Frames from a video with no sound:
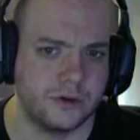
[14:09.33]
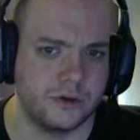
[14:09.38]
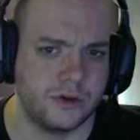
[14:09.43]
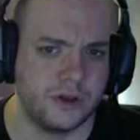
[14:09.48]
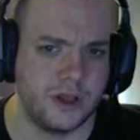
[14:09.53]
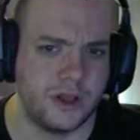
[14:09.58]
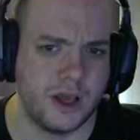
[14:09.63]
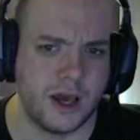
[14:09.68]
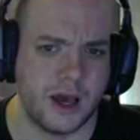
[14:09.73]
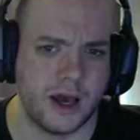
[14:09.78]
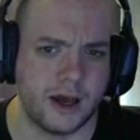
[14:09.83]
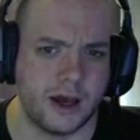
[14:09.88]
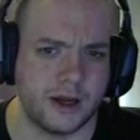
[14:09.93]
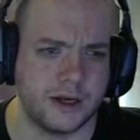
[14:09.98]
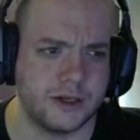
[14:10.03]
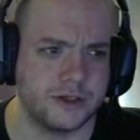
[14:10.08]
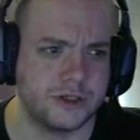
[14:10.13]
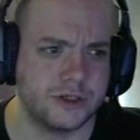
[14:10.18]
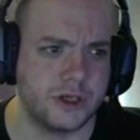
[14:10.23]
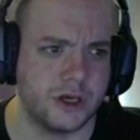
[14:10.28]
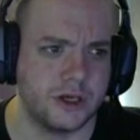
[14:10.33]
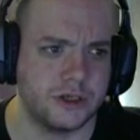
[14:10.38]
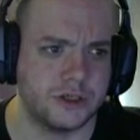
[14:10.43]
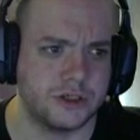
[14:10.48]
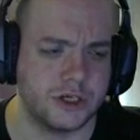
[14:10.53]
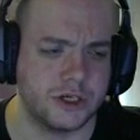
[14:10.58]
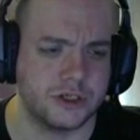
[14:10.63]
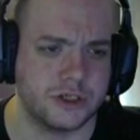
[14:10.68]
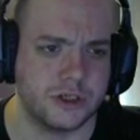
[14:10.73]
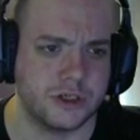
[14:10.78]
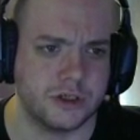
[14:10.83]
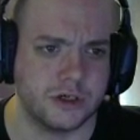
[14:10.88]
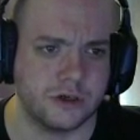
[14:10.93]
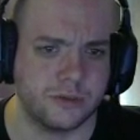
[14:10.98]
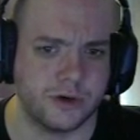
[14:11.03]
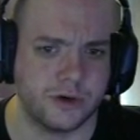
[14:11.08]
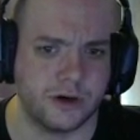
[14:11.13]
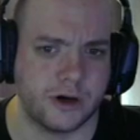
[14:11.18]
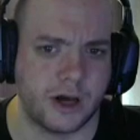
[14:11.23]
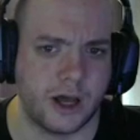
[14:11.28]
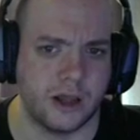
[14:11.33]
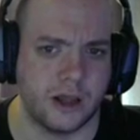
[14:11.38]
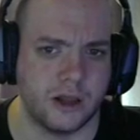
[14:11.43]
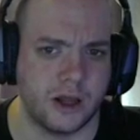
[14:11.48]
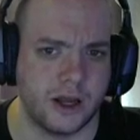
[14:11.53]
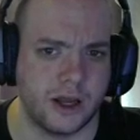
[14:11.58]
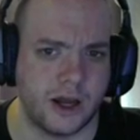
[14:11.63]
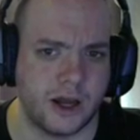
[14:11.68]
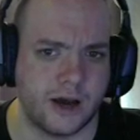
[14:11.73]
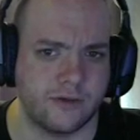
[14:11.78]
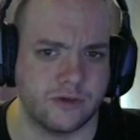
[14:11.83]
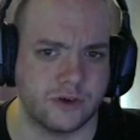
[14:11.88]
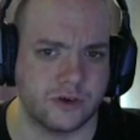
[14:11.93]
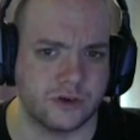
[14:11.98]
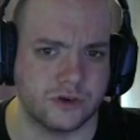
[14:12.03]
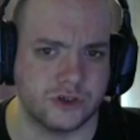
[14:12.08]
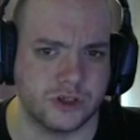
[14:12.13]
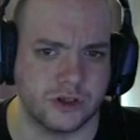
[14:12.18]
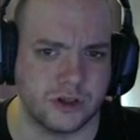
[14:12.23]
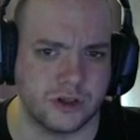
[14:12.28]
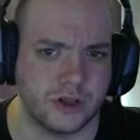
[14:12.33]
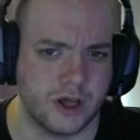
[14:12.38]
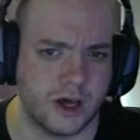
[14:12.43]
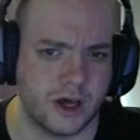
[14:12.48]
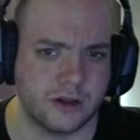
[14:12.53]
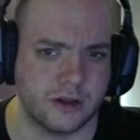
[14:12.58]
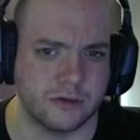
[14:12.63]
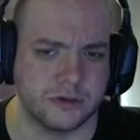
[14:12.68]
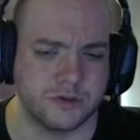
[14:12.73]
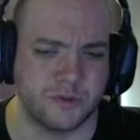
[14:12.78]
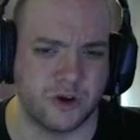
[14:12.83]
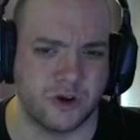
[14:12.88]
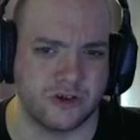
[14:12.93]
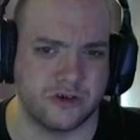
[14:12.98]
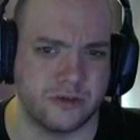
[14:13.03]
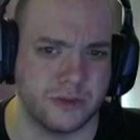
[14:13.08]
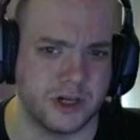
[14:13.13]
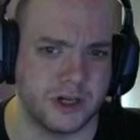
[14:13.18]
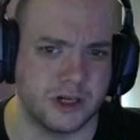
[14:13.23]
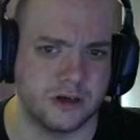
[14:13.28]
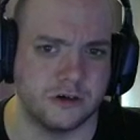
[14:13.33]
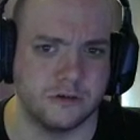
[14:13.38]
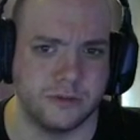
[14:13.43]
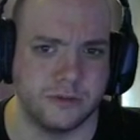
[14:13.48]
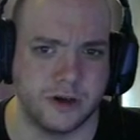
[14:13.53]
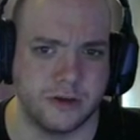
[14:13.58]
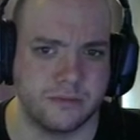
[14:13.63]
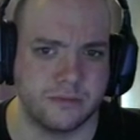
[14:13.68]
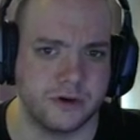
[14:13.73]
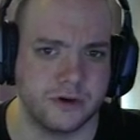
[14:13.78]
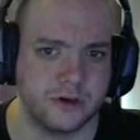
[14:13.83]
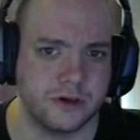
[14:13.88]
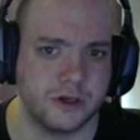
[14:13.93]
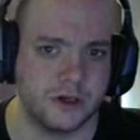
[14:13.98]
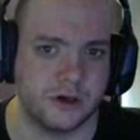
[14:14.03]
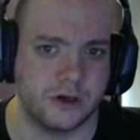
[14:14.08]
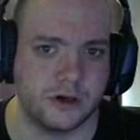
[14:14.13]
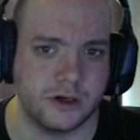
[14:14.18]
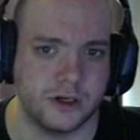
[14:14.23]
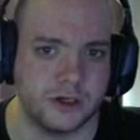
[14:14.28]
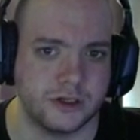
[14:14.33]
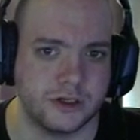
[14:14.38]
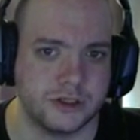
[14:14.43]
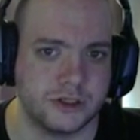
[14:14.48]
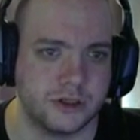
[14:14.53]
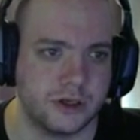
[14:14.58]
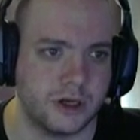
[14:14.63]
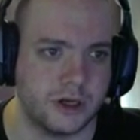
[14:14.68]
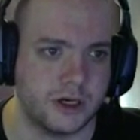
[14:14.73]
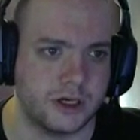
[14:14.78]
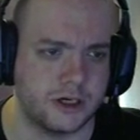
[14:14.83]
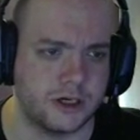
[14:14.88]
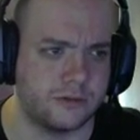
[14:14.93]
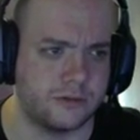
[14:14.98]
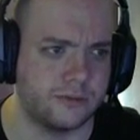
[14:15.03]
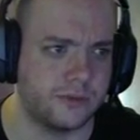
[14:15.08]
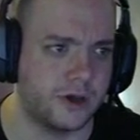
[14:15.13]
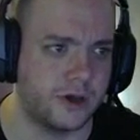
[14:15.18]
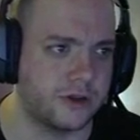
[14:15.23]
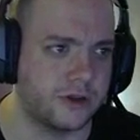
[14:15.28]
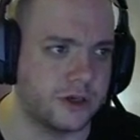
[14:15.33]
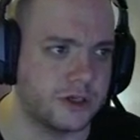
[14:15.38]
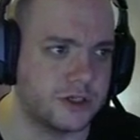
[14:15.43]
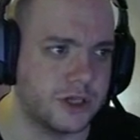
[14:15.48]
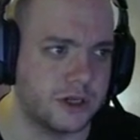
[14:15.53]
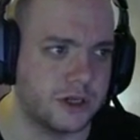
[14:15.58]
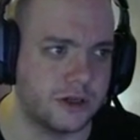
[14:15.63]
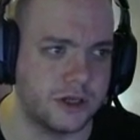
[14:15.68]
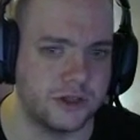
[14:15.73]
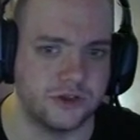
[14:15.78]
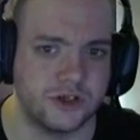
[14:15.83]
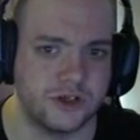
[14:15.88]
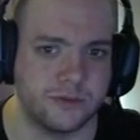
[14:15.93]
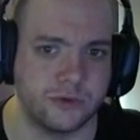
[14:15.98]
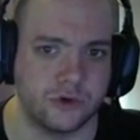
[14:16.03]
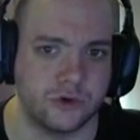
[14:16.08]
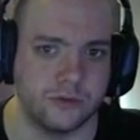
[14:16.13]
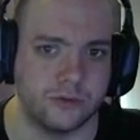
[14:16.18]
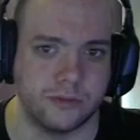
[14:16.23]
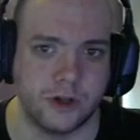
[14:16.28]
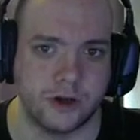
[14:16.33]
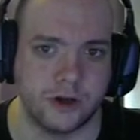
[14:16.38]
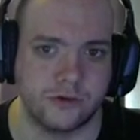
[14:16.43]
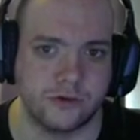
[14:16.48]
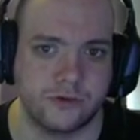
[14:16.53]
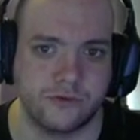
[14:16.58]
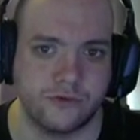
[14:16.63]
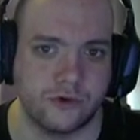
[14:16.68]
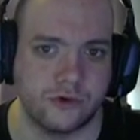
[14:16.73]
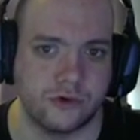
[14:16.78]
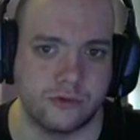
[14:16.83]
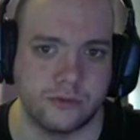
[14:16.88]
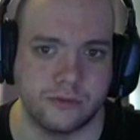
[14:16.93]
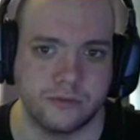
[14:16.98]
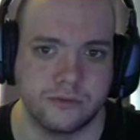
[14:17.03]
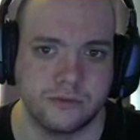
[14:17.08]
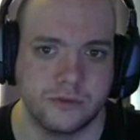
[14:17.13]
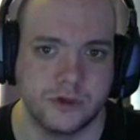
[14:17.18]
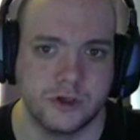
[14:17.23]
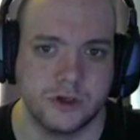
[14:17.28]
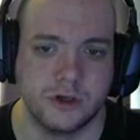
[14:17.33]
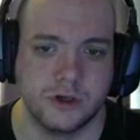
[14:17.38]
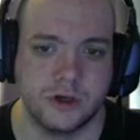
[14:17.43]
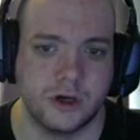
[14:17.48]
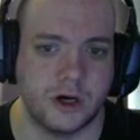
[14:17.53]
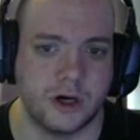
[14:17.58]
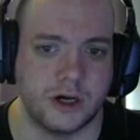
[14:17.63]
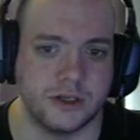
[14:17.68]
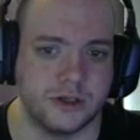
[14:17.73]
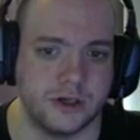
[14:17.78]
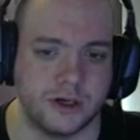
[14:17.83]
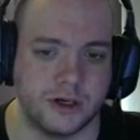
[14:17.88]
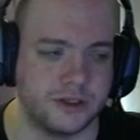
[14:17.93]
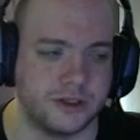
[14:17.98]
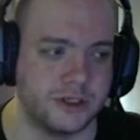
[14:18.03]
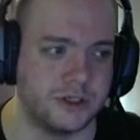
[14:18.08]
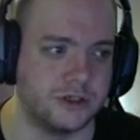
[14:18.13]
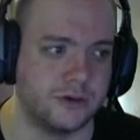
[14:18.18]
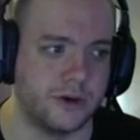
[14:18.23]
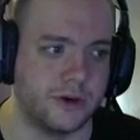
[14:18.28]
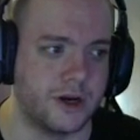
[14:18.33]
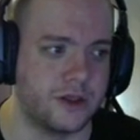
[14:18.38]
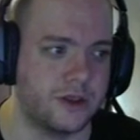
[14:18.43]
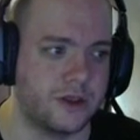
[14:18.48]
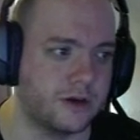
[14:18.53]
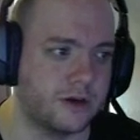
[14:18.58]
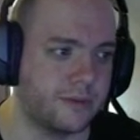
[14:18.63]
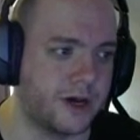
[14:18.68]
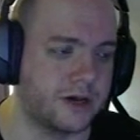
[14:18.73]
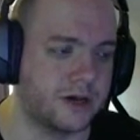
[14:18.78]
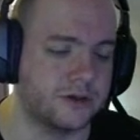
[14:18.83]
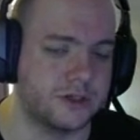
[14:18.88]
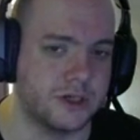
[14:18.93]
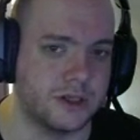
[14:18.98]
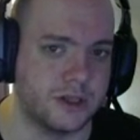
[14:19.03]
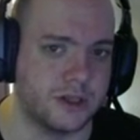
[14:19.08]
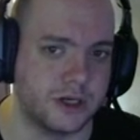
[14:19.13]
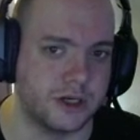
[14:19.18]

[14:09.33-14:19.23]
Yeah, he said something about how having something there that was bothering him a little bit, but he's I think he said in typical bloke form, exactly. I didn't do anything about it, and then it